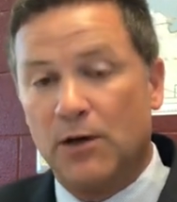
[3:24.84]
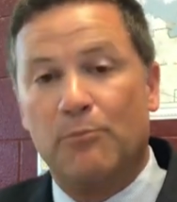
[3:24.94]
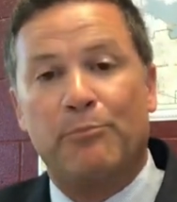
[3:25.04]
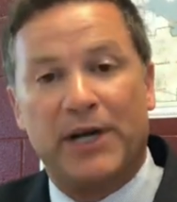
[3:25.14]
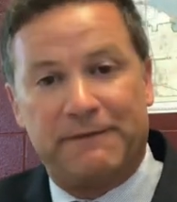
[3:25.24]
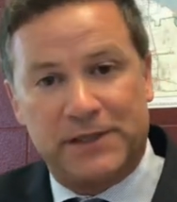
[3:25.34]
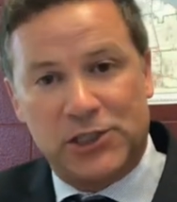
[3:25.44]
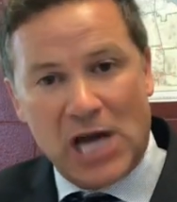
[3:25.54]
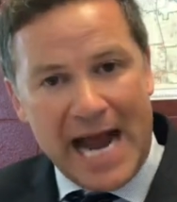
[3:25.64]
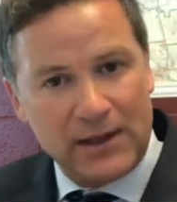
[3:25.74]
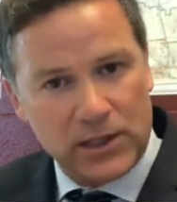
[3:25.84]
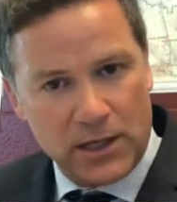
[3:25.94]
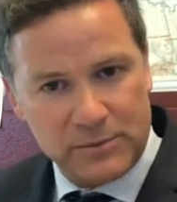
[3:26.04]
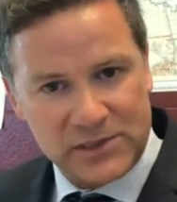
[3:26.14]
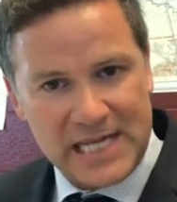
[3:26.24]
But if a child
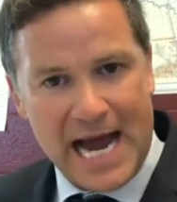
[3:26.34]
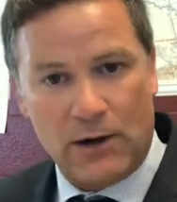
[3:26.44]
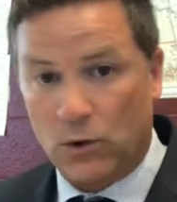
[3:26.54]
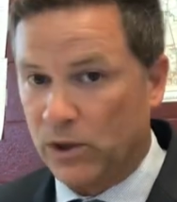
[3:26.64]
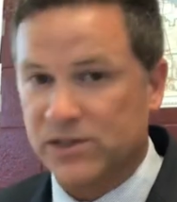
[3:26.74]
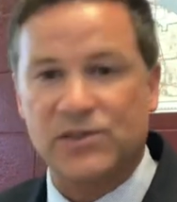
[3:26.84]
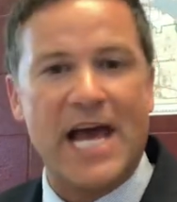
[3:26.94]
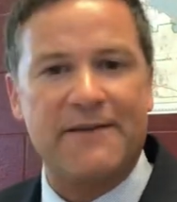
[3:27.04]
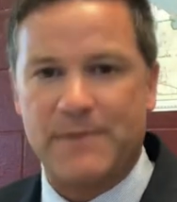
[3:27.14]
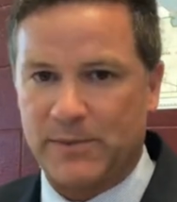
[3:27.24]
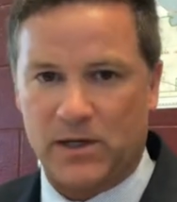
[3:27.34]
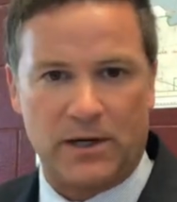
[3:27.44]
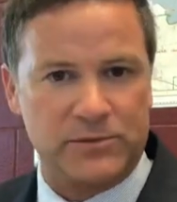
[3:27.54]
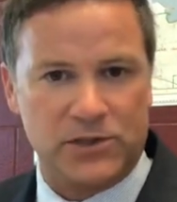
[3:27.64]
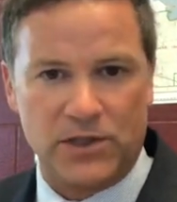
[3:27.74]
comes down or a staff member
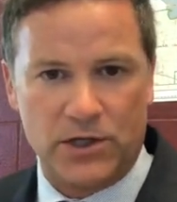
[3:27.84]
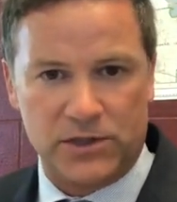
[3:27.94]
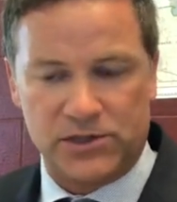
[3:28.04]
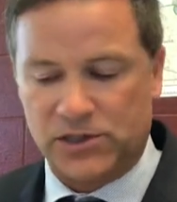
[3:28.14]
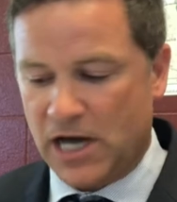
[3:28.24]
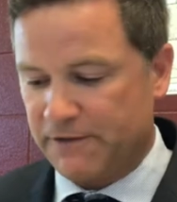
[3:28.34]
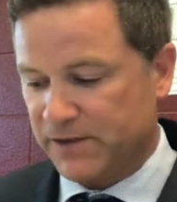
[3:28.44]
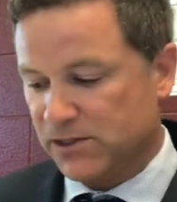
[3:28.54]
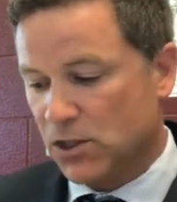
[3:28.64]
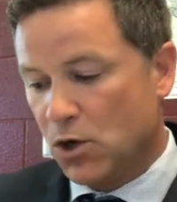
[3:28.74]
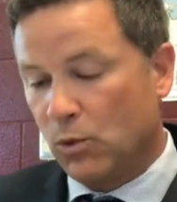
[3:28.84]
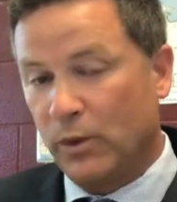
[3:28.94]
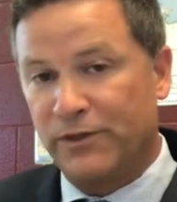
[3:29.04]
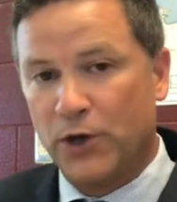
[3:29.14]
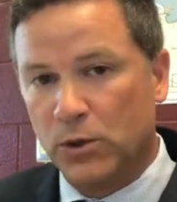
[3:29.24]
comes to the nurse's office
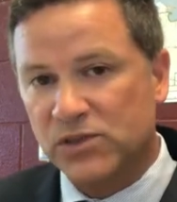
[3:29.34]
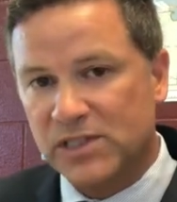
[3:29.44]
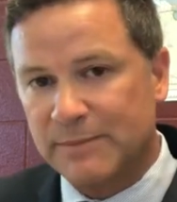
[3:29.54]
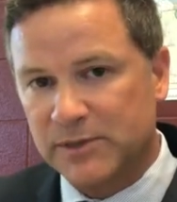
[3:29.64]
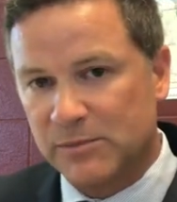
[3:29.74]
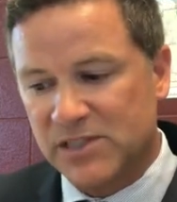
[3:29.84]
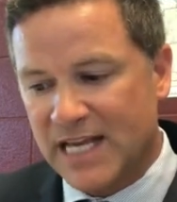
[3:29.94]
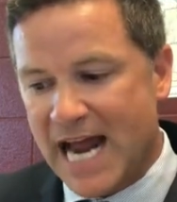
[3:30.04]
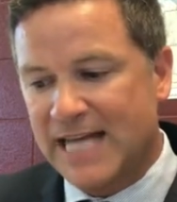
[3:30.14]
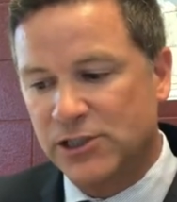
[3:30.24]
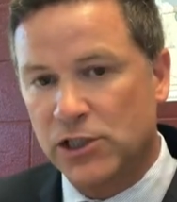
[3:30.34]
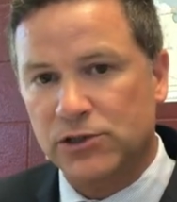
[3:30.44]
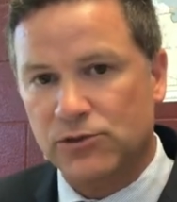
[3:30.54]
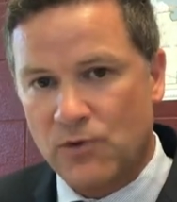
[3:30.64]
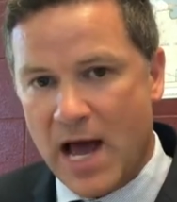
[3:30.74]
with those symptoms that I
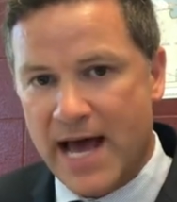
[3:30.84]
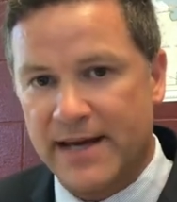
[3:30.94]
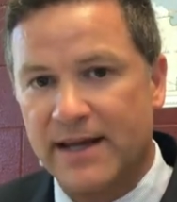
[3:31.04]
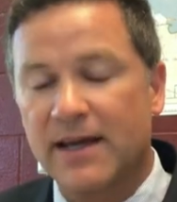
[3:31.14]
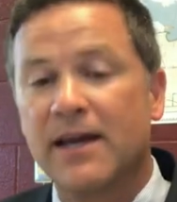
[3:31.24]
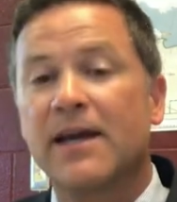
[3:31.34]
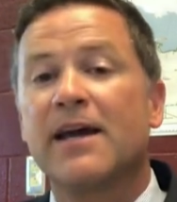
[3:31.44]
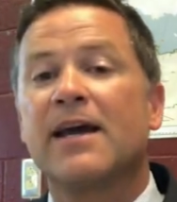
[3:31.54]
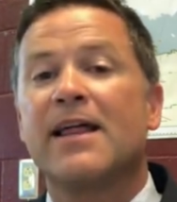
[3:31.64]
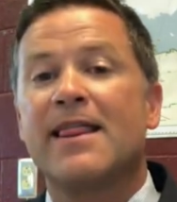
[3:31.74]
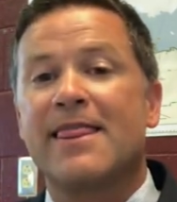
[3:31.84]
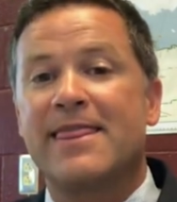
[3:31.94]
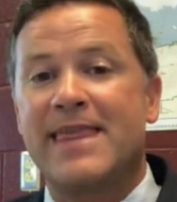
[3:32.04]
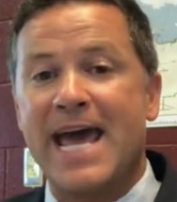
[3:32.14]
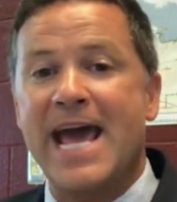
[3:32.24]
just read,
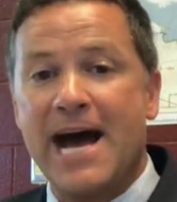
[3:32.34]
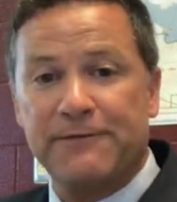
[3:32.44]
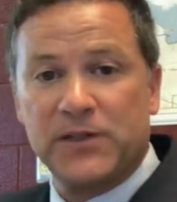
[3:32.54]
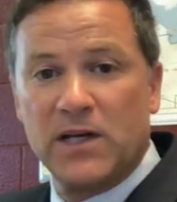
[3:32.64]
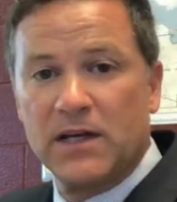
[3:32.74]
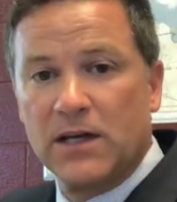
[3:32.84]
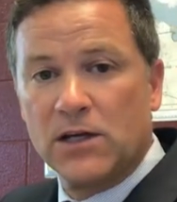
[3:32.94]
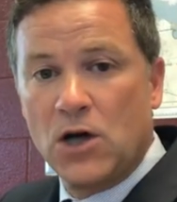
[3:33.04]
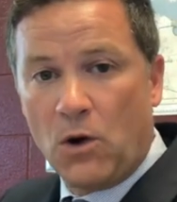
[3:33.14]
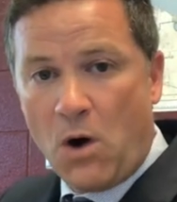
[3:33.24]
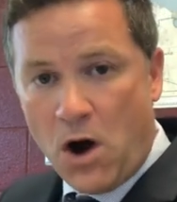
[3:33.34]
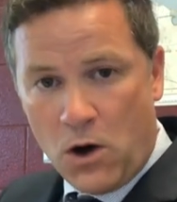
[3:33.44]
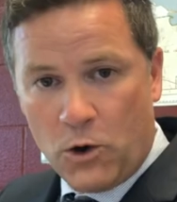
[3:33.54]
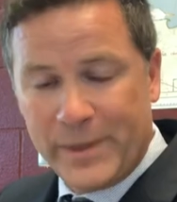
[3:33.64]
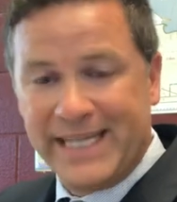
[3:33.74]
they have to go
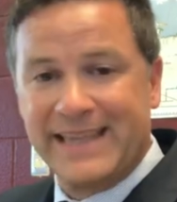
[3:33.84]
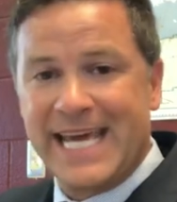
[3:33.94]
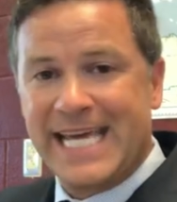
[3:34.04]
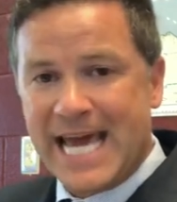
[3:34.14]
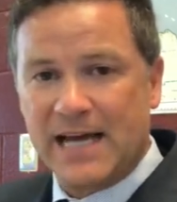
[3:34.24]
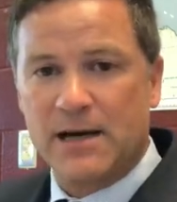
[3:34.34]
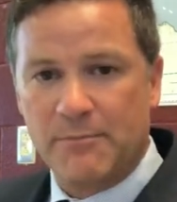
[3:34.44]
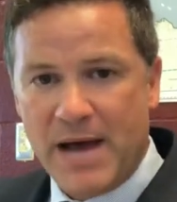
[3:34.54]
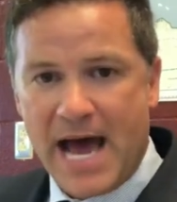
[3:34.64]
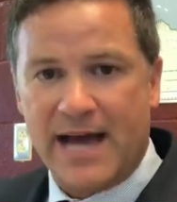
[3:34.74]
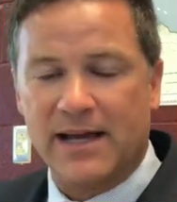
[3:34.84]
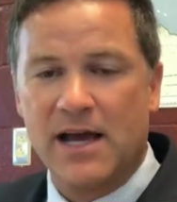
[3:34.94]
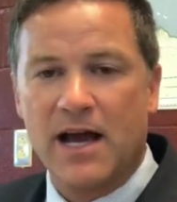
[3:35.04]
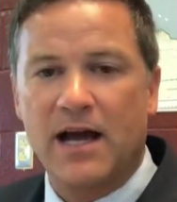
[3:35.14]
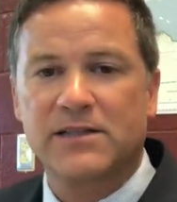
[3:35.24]
home and they can't come back
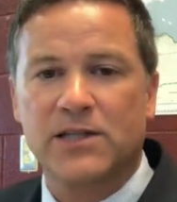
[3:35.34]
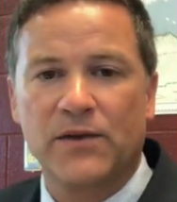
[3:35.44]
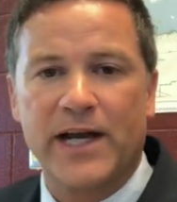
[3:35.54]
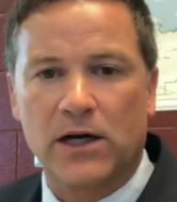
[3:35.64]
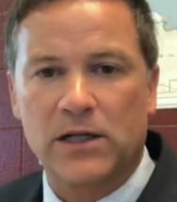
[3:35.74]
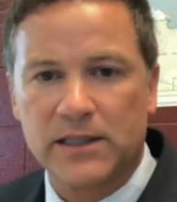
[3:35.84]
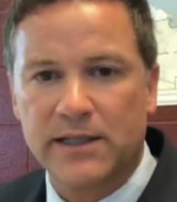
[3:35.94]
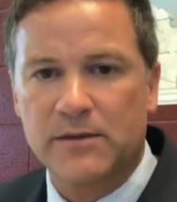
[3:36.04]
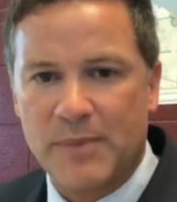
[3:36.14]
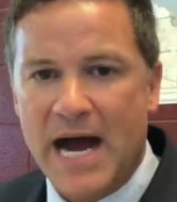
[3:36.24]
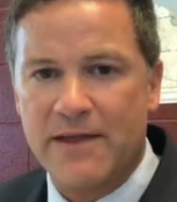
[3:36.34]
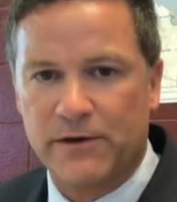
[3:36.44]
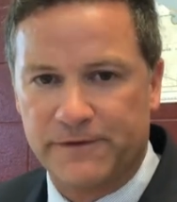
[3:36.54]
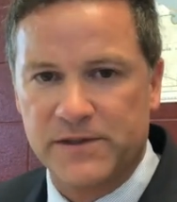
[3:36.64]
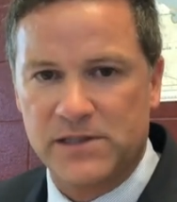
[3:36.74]
until they are cleared by their
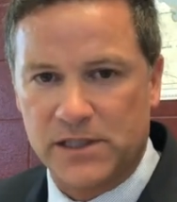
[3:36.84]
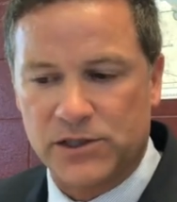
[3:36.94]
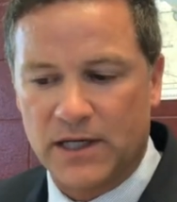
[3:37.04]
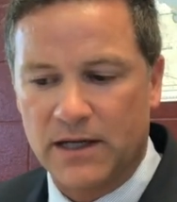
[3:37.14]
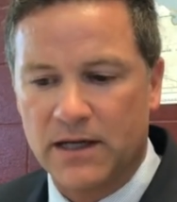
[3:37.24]
physician.